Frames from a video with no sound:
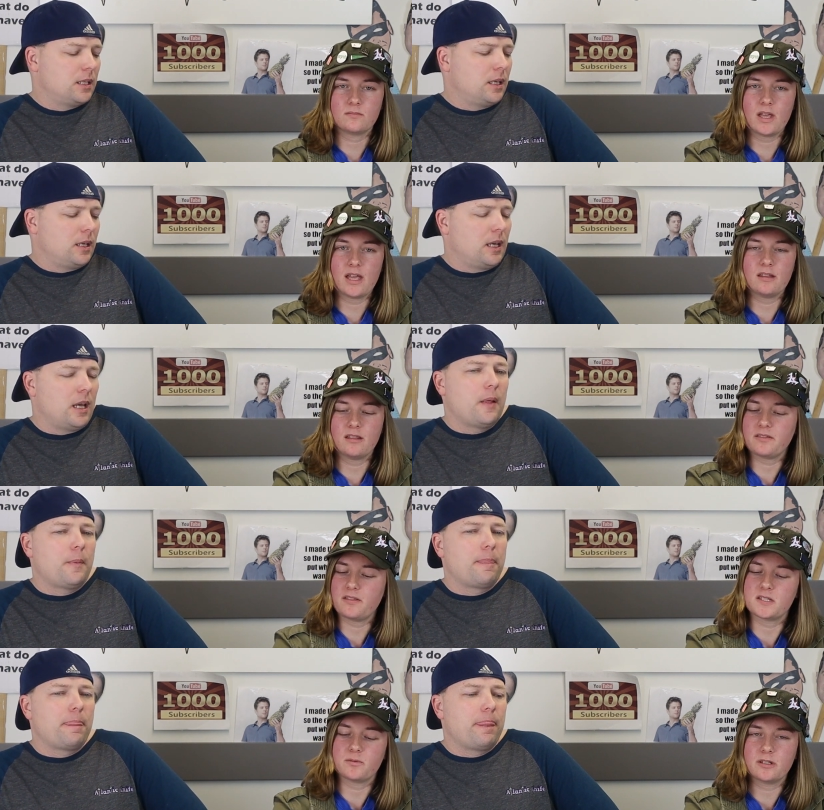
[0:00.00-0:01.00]
Speaker 1: And
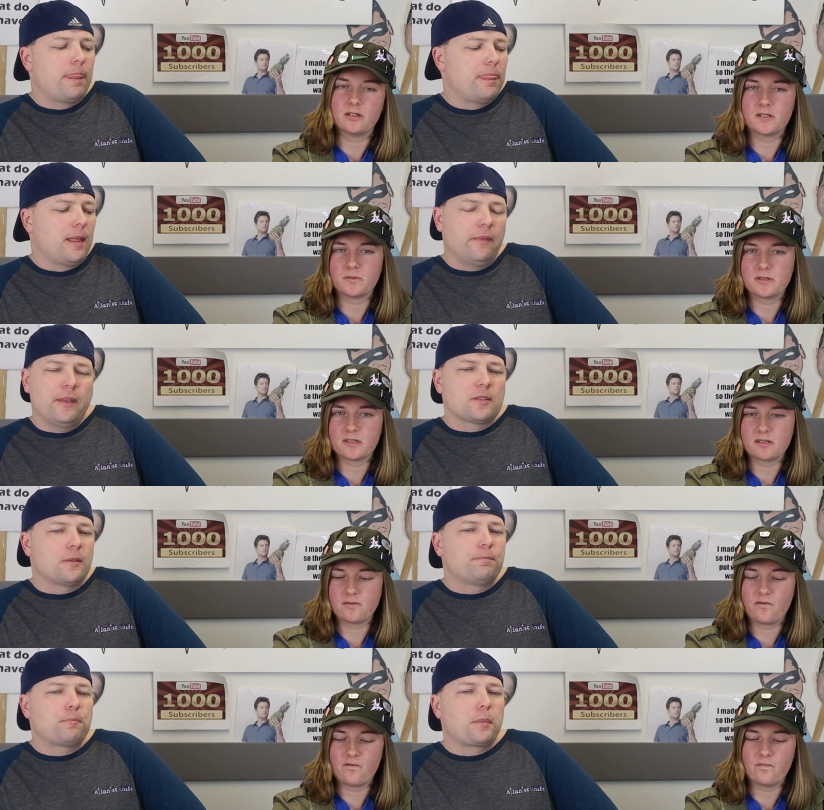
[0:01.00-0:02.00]
not this one though.
Speaker 2: This not this
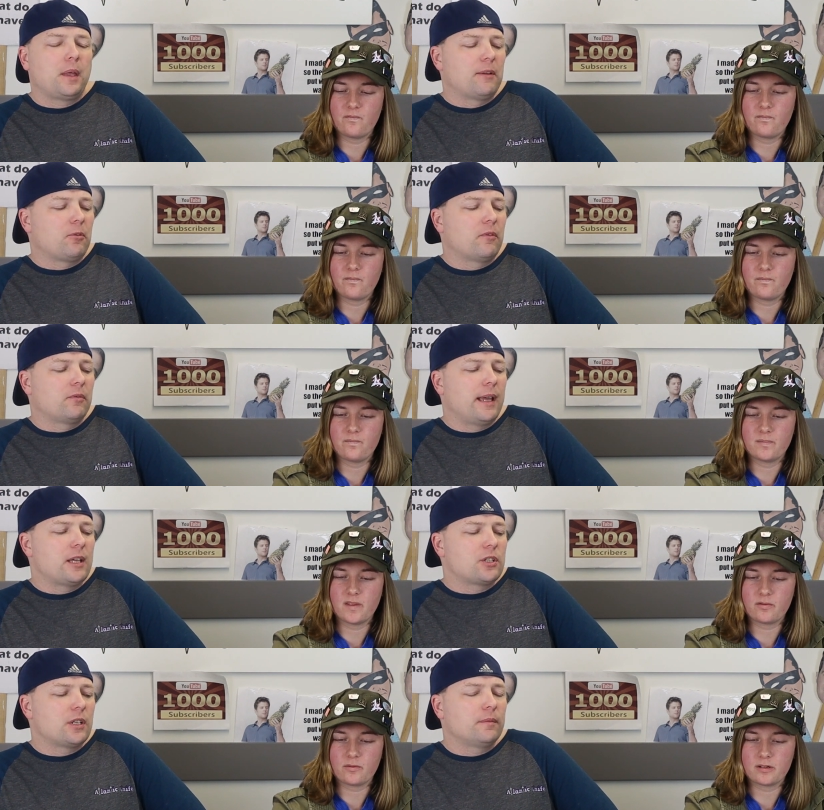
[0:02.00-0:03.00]
one. A different one from
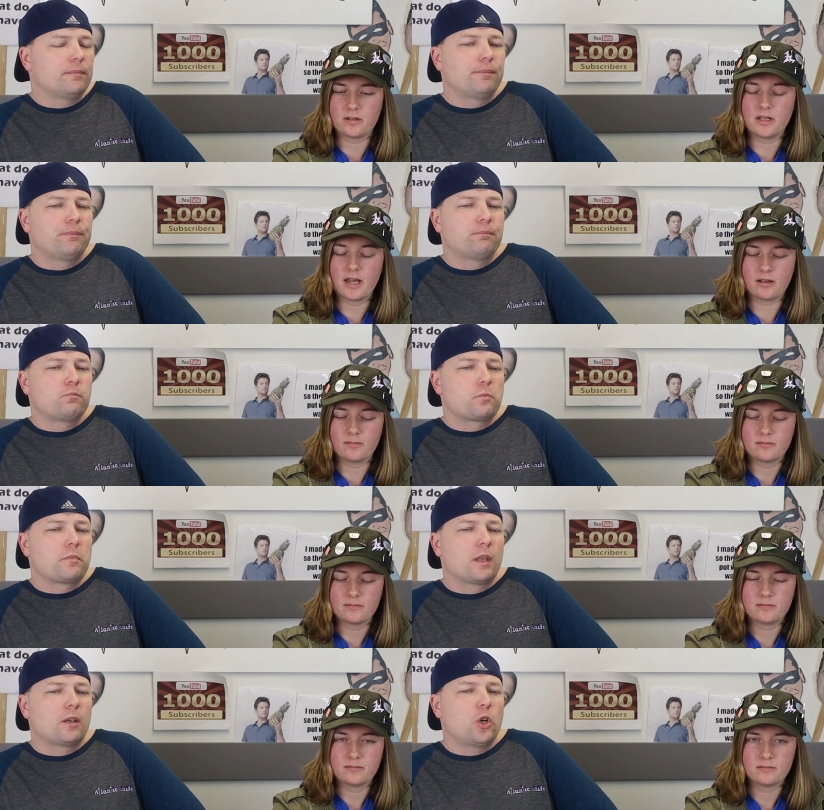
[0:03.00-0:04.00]
last
Speaker 1: year. One. Yeah.
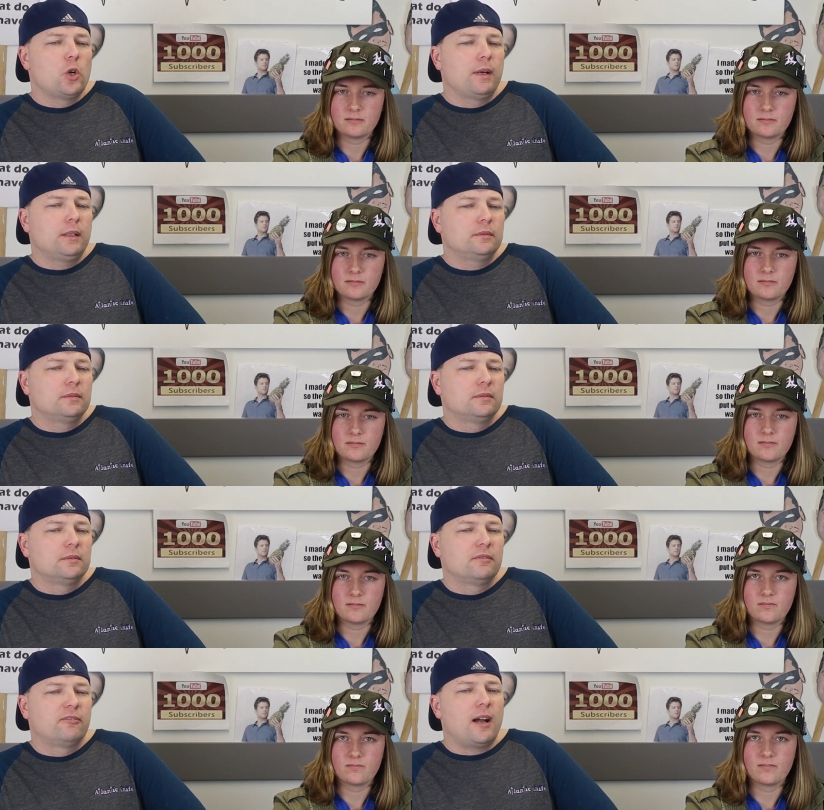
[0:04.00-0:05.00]
Speaker 2: Kuma,
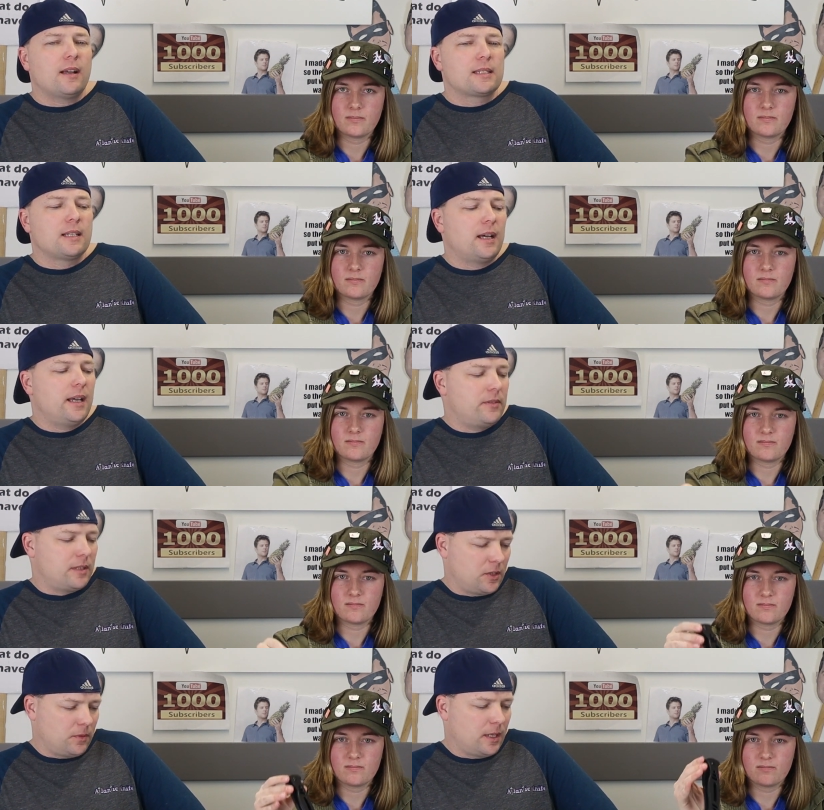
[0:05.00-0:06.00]
Fox Knives.
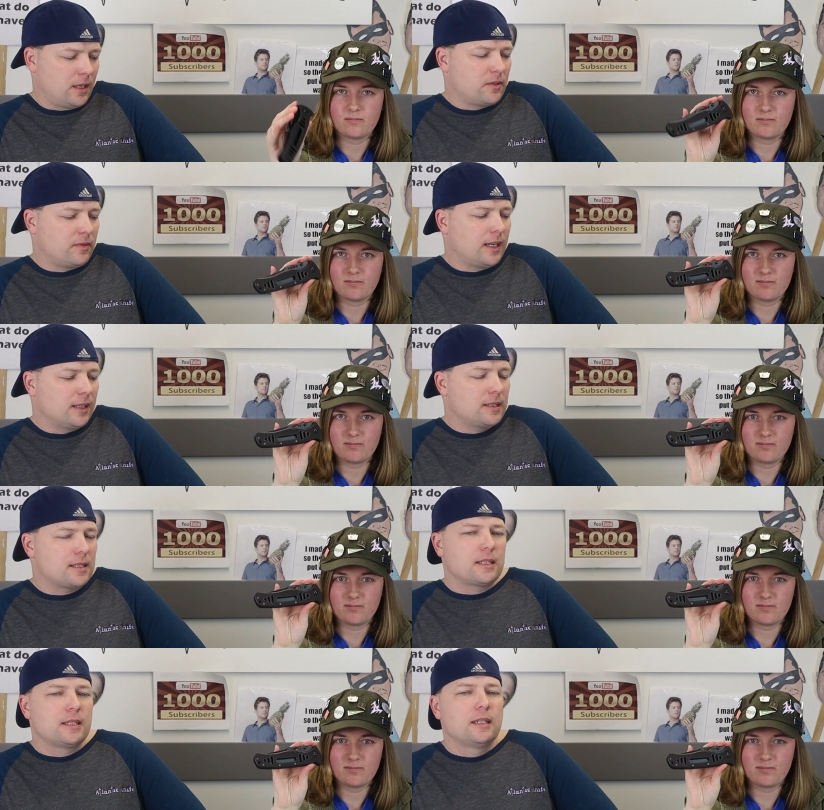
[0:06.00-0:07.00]
This one here is
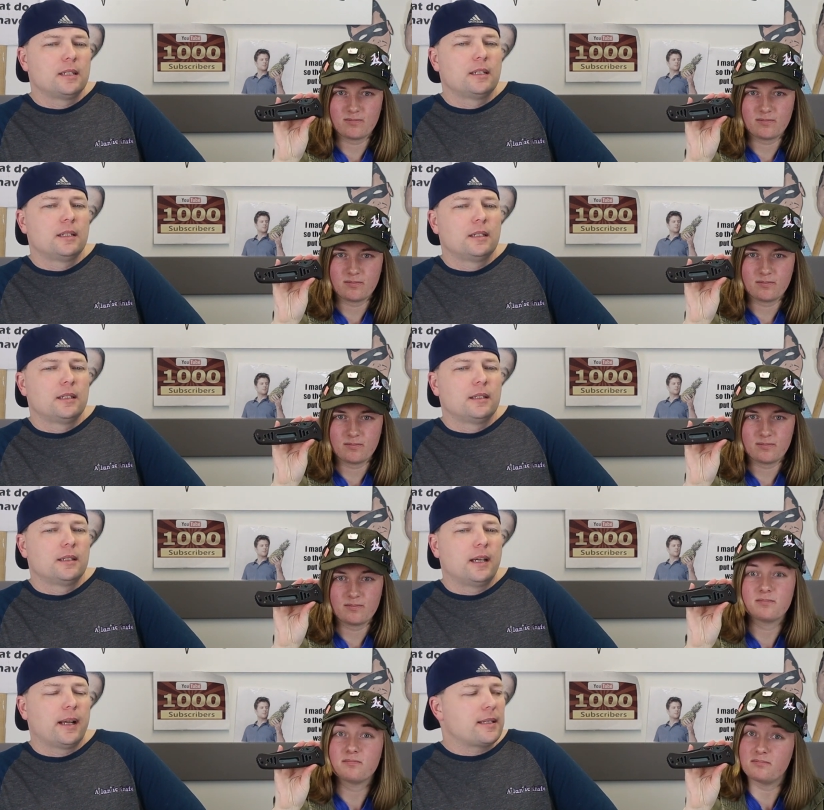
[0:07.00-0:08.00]
Fox.
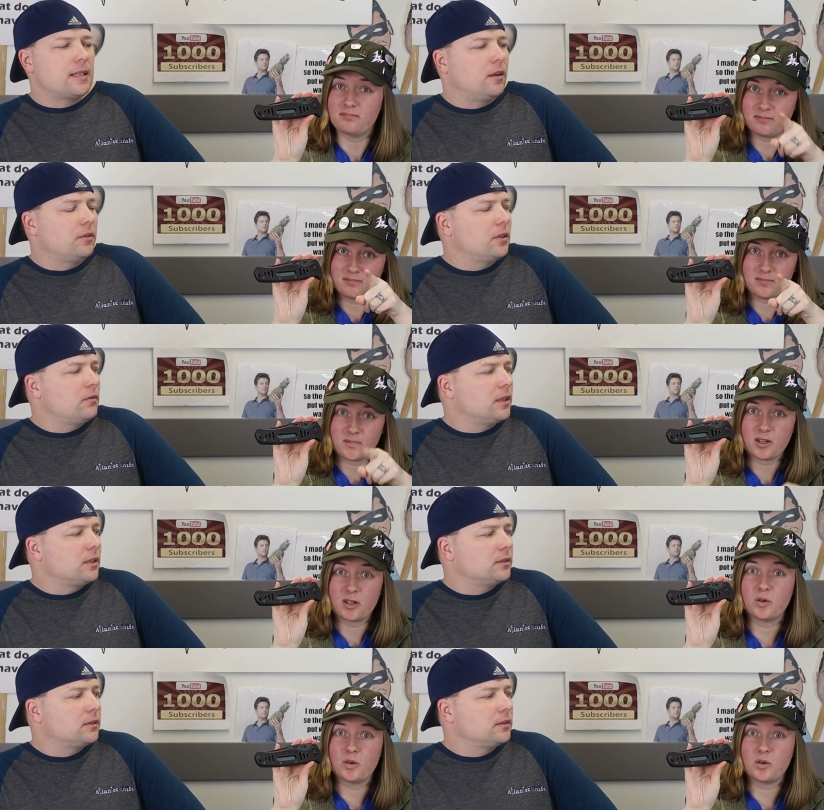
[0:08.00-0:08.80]
I guess they don't do. Uh,